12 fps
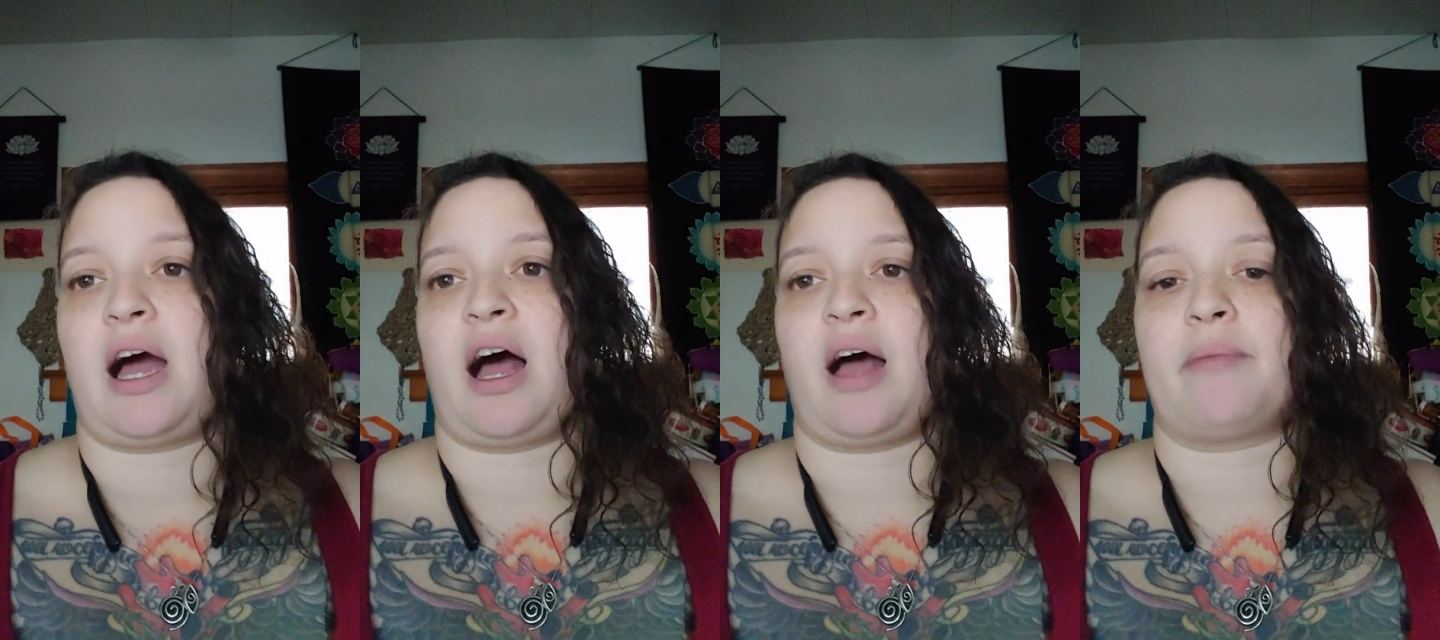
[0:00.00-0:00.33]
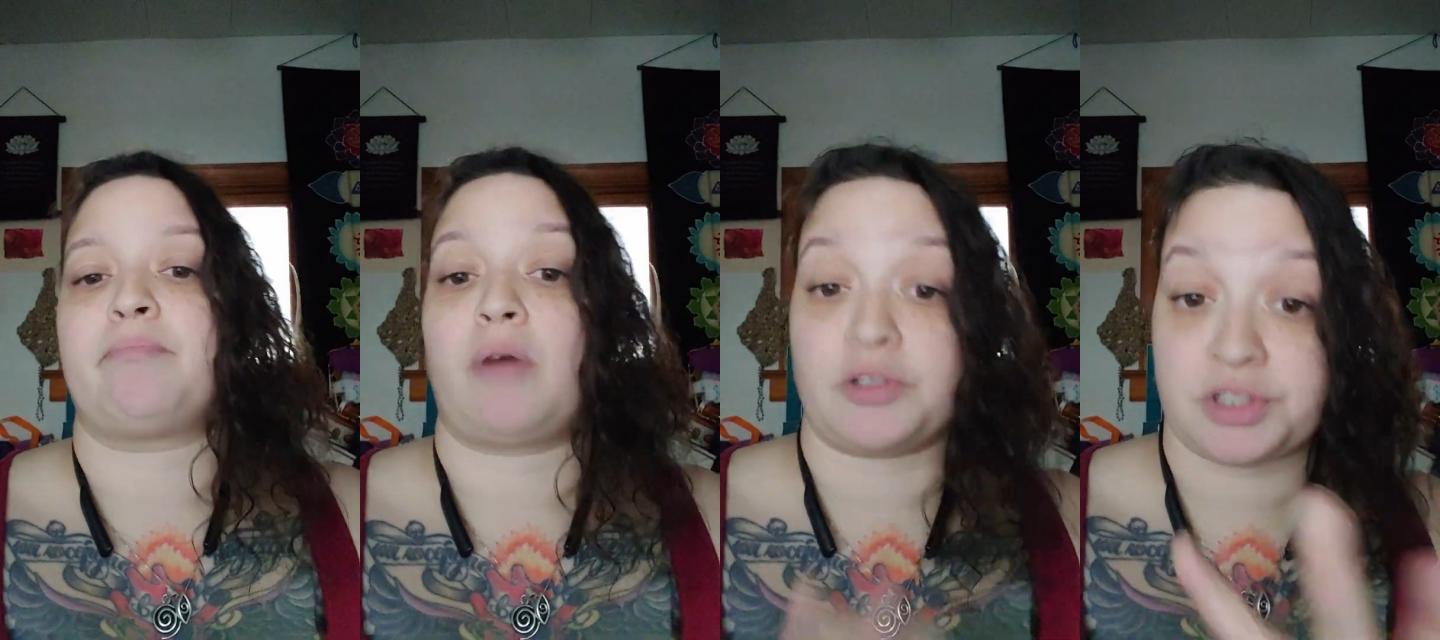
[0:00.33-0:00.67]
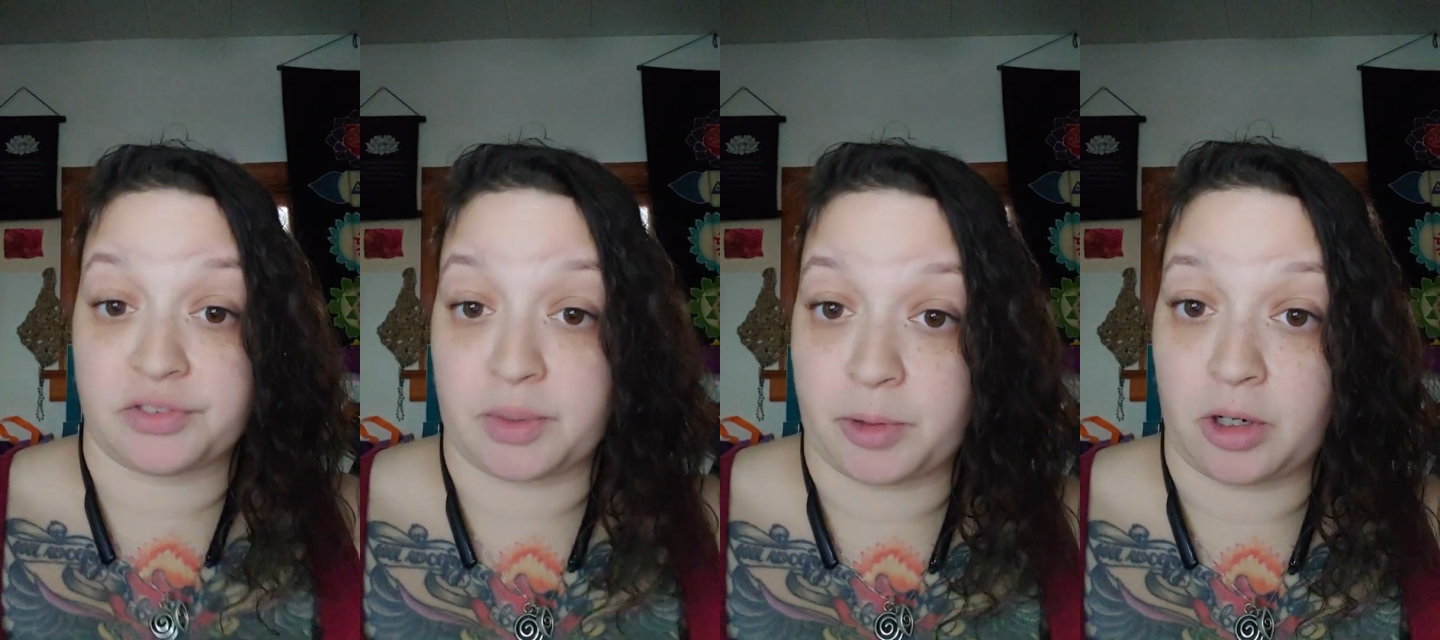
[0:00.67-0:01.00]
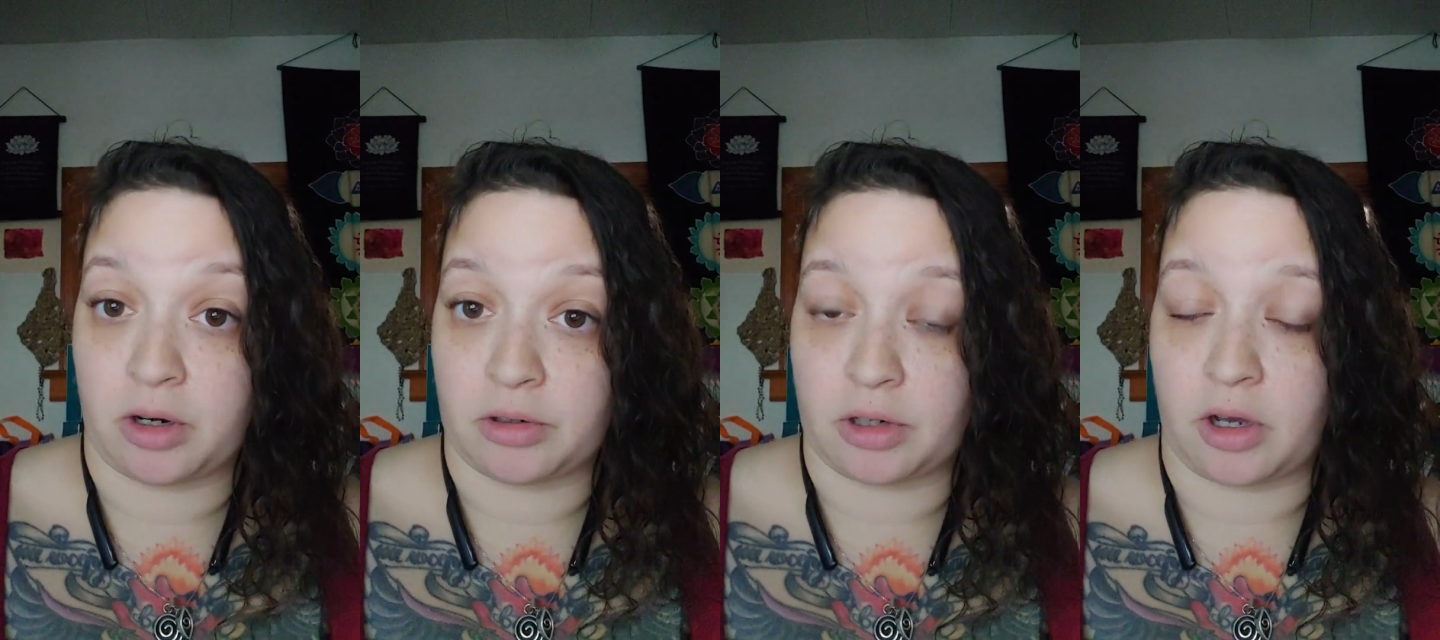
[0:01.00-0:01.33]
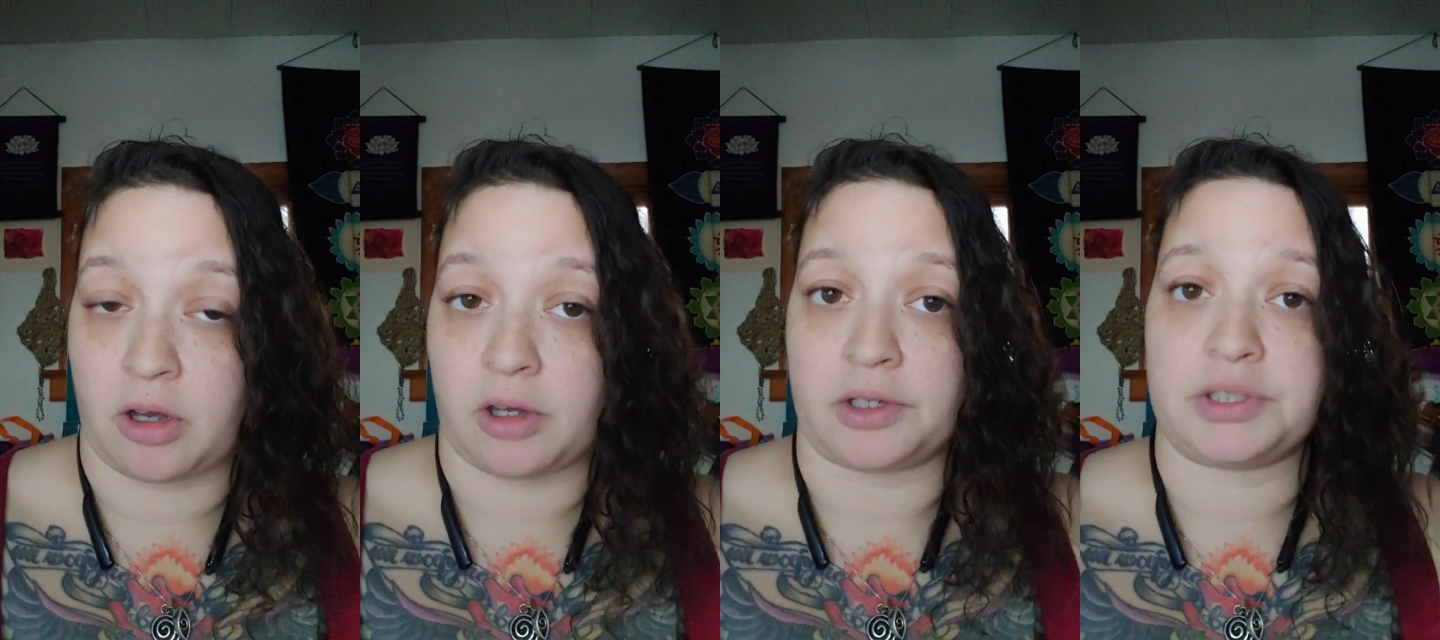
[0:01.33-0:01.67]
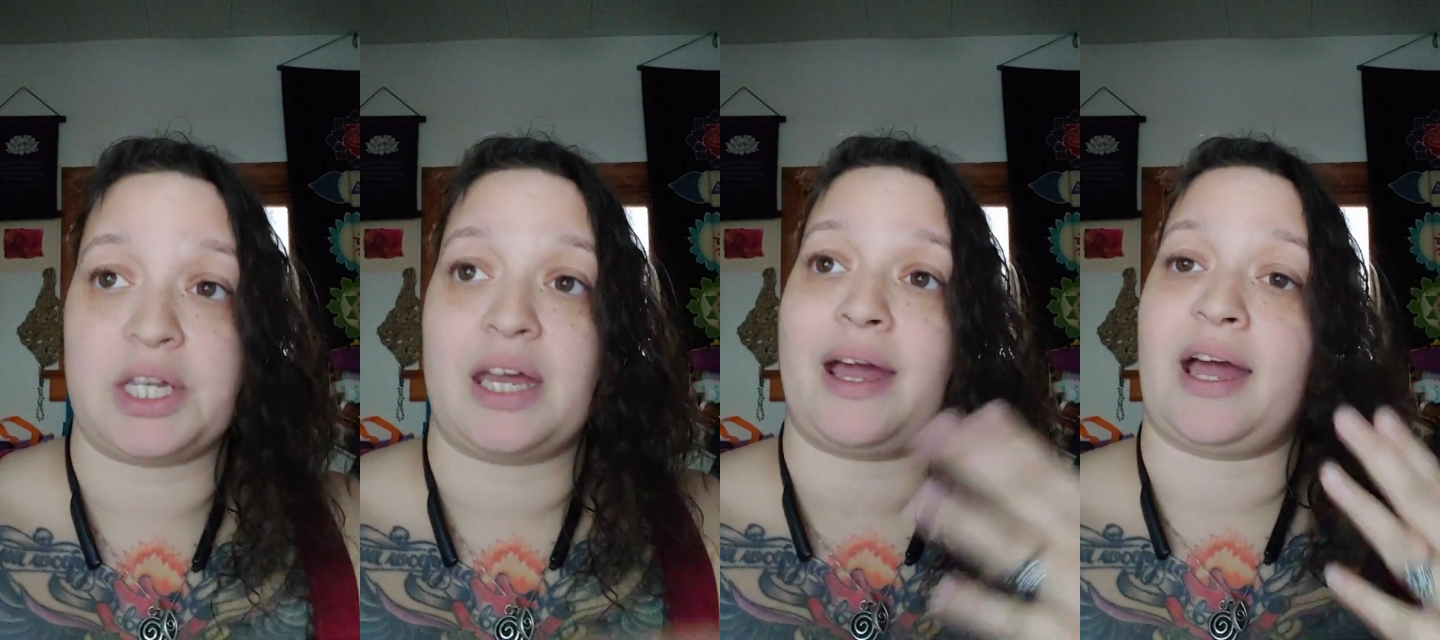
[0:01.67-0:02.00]
Most of them are art
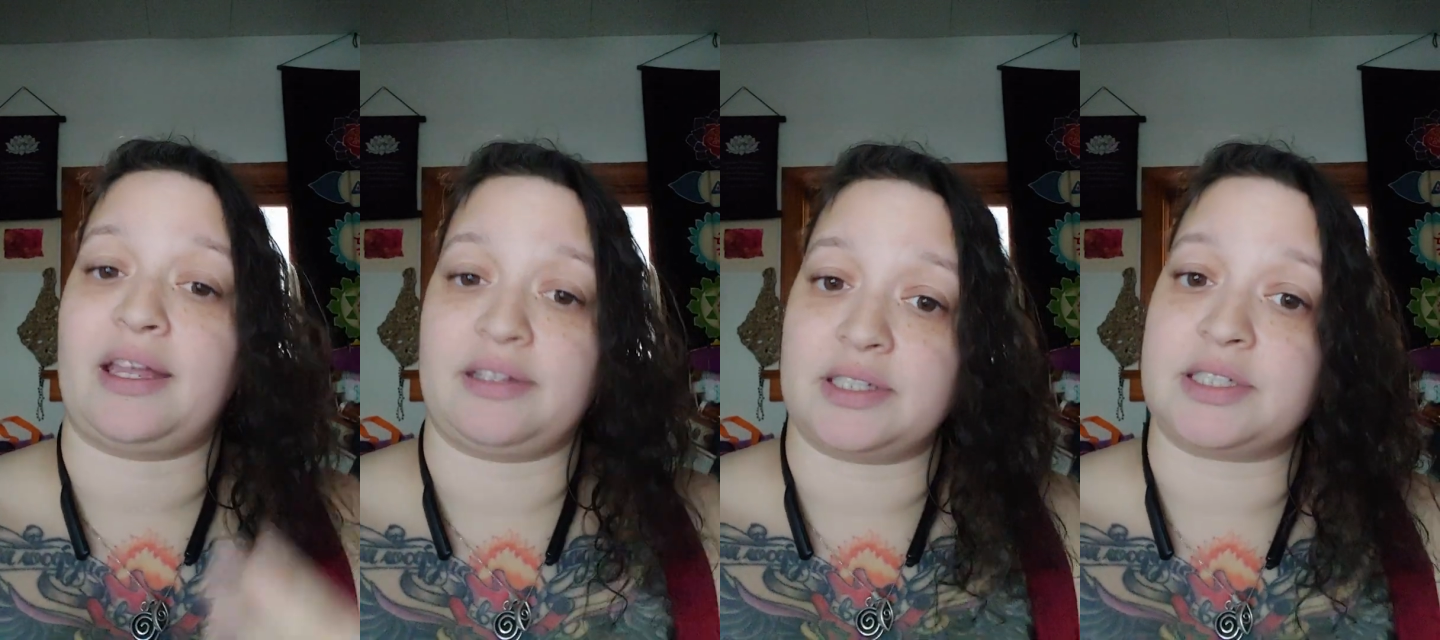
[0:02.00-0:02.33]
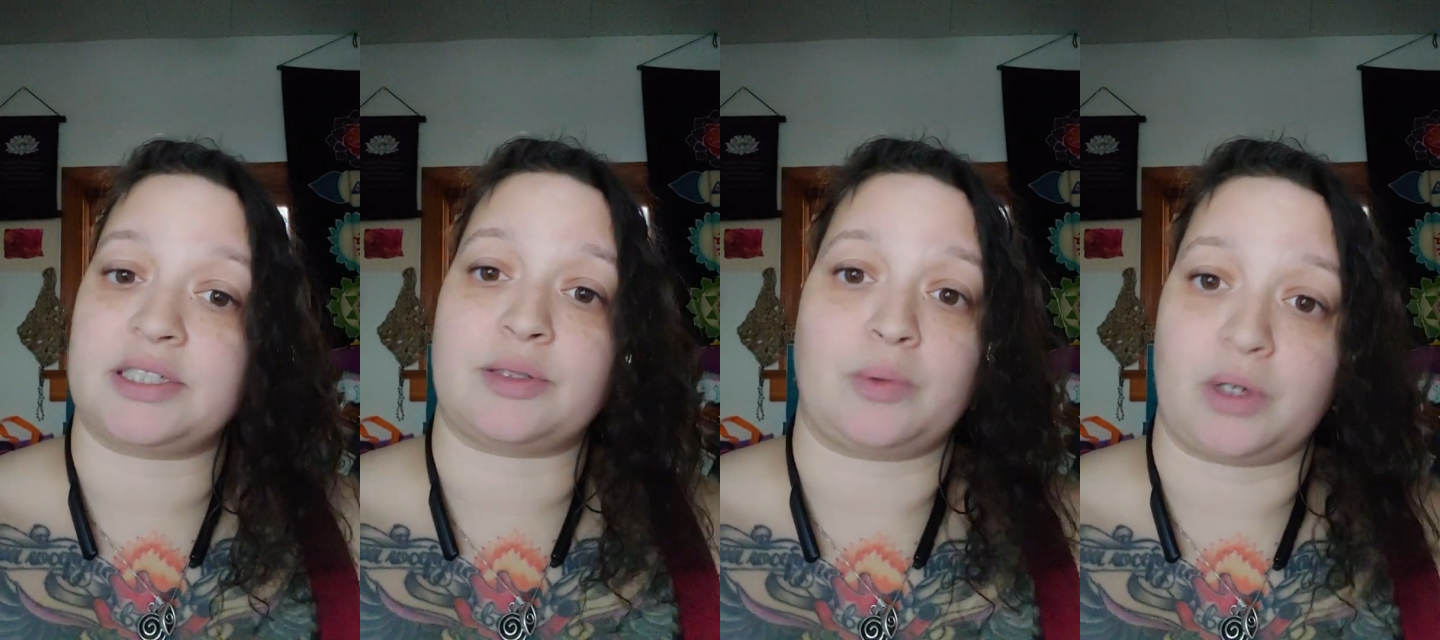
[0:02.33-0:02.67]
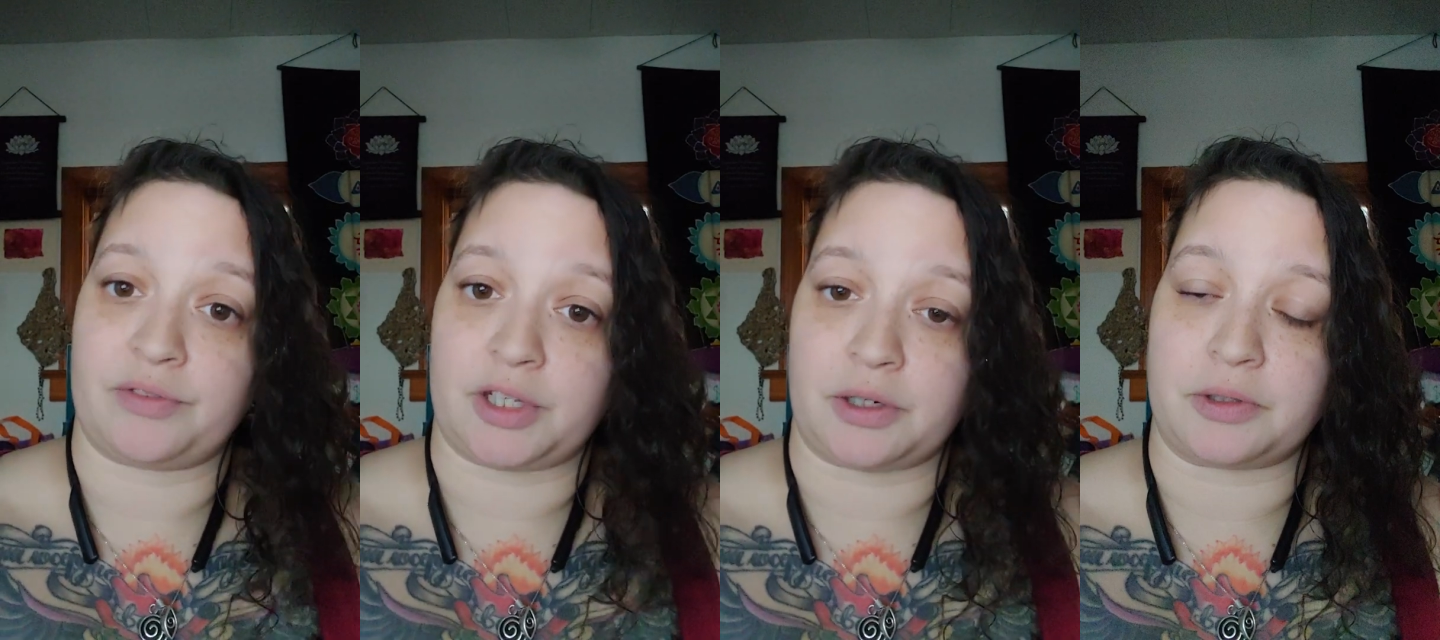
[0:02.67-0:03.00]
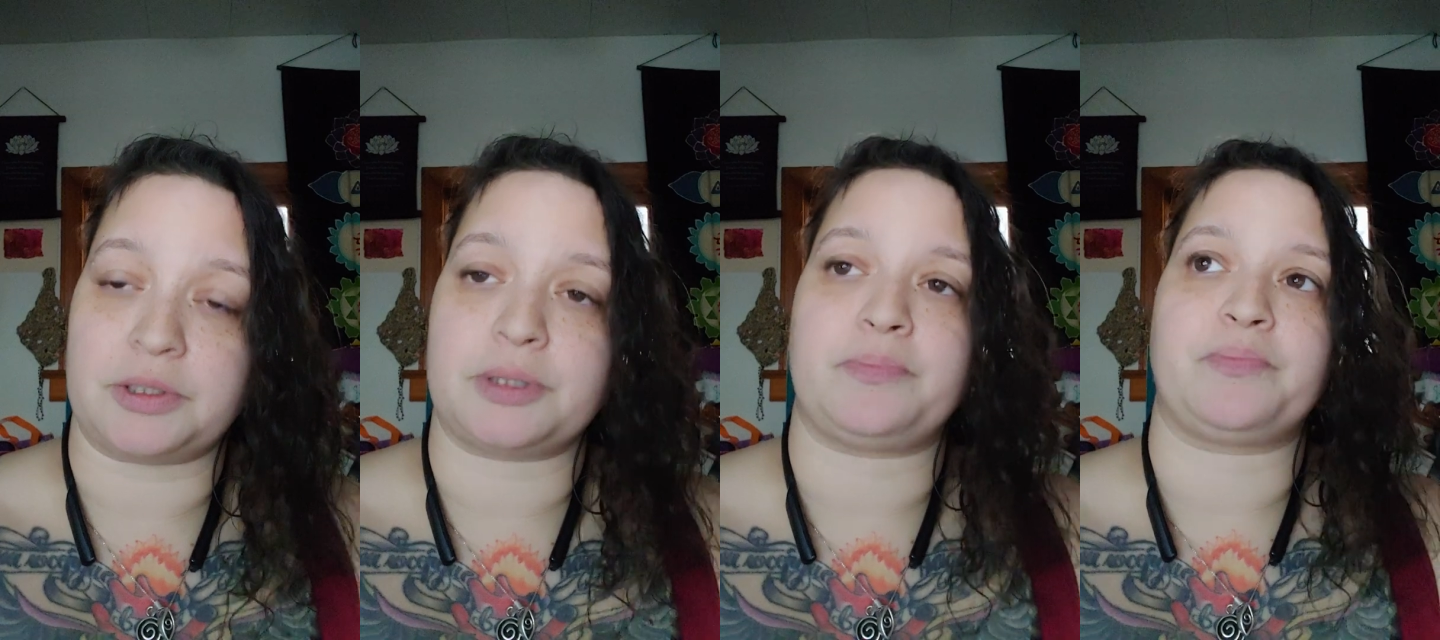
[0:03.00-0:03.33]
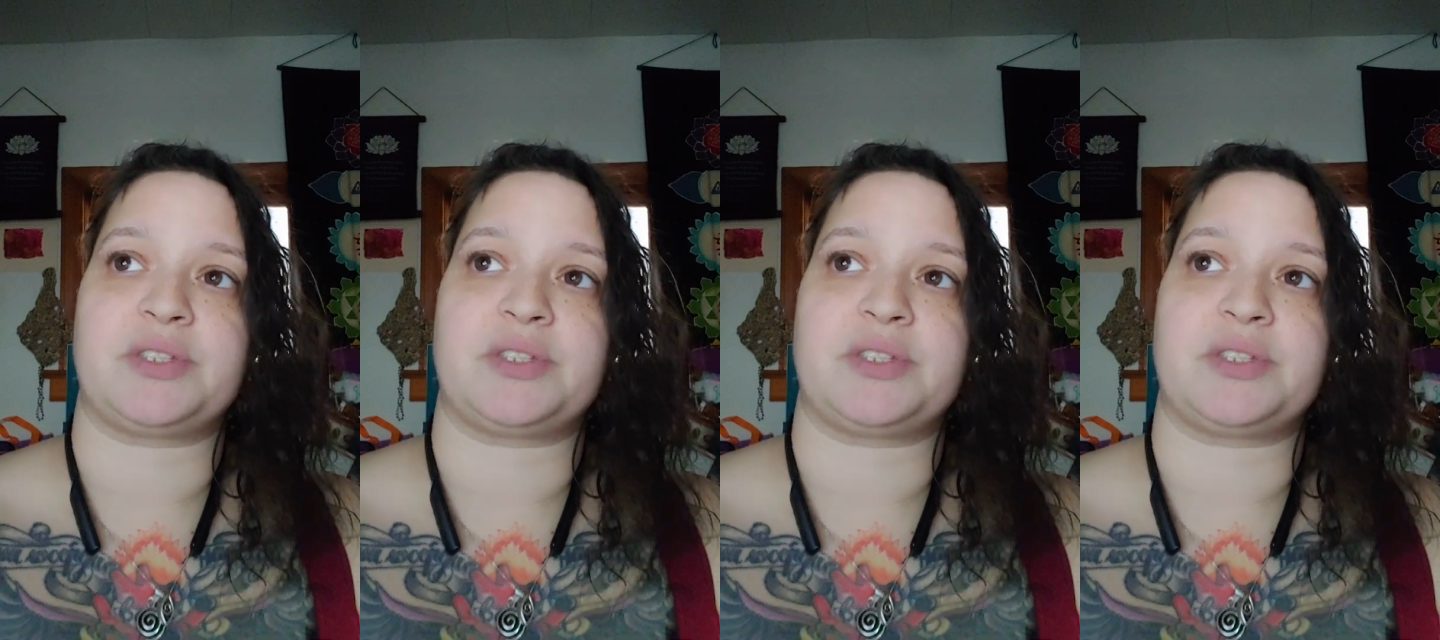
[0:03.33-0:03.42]
hauls, and this is one of those.